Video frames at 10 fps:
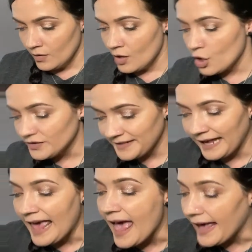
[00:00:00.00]
Hurts
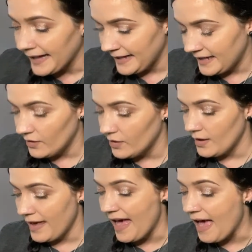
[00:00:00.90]
like heck. Heck.
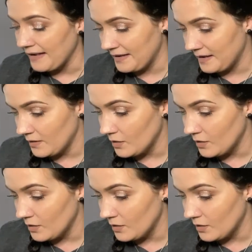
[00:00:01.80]
Heck.